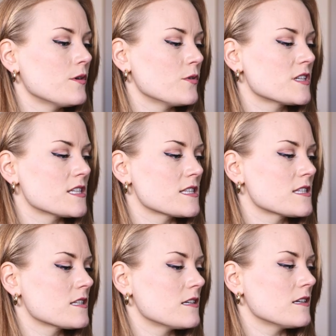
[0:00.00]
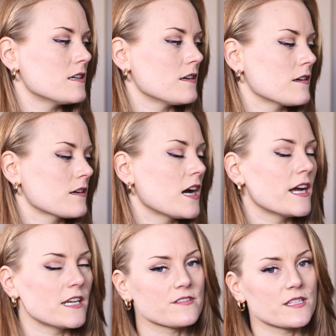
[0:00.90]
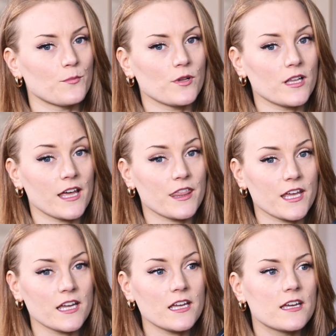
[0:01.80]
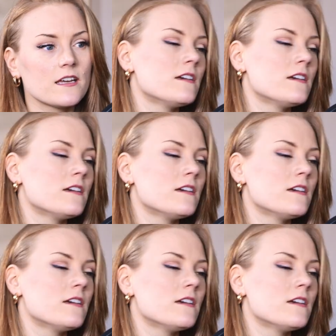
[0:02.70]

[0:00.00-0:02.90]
which is kind of simple, I think.